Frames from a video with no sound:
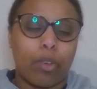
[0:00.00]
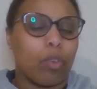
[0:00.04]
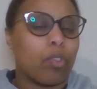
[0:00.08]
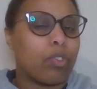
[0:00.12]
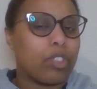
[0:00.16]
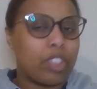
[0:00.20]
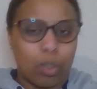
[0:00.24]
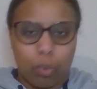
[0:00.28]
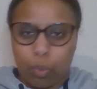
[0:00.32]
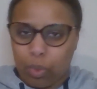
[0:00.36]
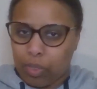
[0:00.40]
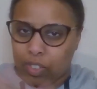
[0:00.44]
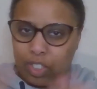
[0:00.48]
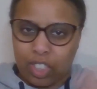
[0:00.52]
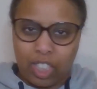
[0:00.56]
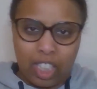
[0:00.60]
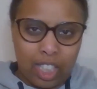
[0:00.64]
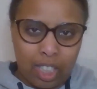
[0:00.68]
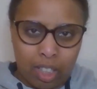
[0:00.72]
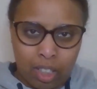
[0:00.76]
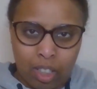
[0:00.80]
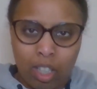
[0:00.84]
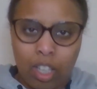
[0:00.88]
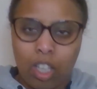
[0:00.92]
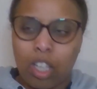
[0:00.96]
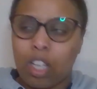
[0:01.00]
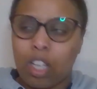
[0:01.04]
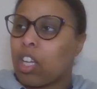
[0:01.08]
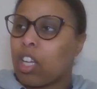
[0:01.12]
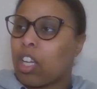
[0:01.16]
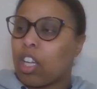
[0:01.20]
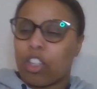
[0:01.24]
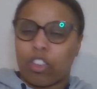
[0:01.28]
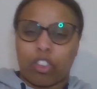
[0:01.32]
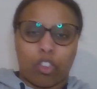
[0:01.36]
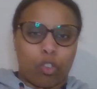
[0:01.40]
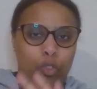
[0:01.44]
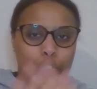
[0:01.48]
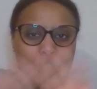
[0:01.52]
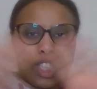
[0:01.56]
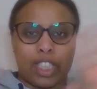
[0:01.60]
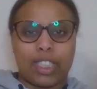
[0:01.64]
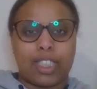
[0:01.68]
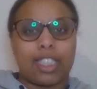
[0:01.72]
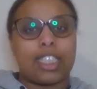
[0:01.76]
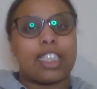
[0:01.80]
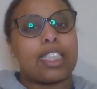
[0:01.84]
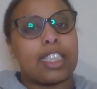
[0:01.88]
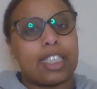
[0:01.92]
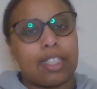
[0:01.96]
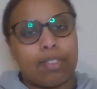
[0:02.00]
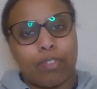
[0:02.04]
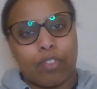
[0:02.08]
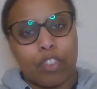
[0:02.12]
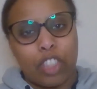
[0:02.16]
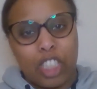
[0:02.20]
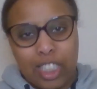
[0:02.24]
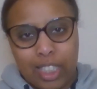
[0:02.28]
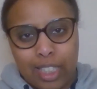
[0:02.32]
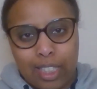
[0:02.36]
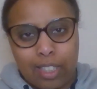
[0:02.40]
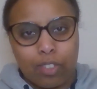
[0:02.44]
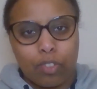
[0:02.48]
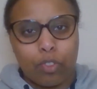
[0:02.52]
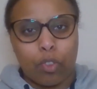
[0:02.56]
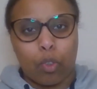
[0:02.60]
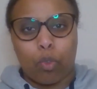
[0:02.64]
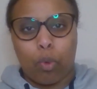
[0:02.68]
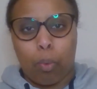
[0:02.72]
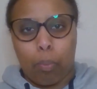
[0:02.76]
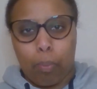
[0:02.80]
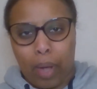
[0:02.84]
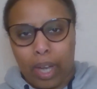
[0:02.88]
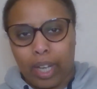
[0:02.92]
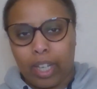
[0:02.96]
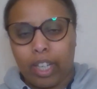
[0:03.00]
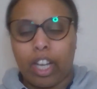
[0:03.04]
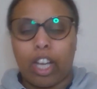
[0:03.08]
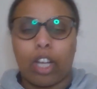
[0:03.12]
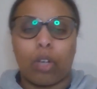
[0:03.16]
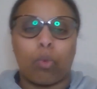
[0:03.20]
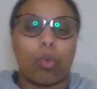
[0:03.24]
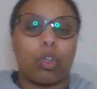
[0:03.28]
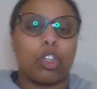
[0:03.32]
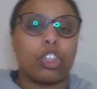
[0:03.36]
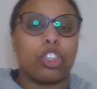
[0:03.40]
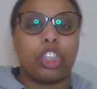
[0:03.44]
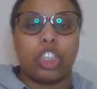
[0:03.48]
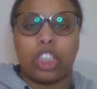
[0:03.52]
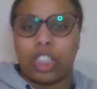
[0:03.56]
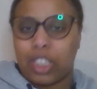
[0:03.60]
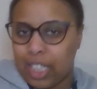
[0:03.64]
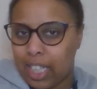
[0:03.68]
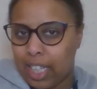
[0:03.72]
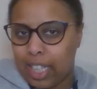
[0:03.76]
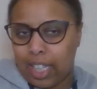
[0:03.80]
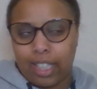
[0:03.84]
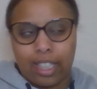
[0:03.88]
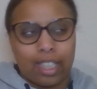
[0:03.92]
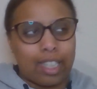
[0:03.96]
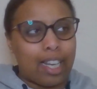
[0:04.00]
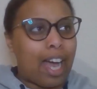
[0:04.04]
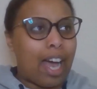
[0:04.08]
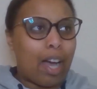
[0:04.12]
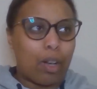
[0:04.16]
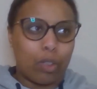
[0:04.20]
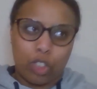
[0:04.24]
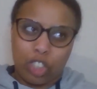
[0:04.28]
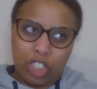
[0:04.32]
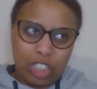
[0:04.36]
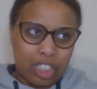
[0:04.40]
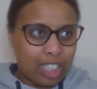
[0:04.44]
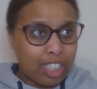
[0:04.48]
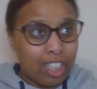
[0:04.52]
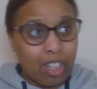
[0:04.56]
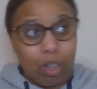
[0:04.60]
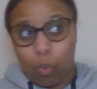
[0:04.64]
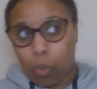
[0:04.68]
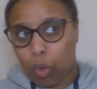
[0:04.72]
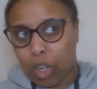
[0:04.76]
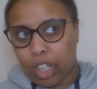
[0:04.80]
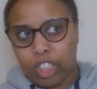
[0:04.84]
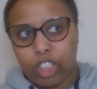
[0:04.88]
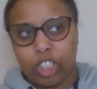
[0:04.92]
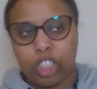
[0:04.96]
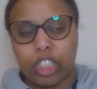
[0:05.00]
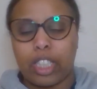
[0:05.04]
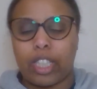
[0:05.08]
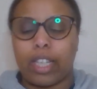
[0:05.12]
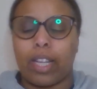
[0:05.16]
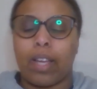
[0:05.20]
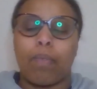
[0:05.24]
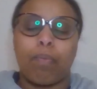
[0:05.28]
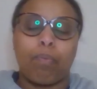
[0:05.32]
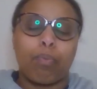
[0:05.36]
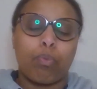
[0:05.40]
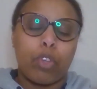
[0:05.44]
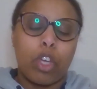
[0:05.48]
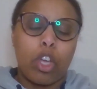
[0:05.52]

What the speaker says: Obviously, we've seen the reasons for Rebecca and what she did and how she did it and why she did it.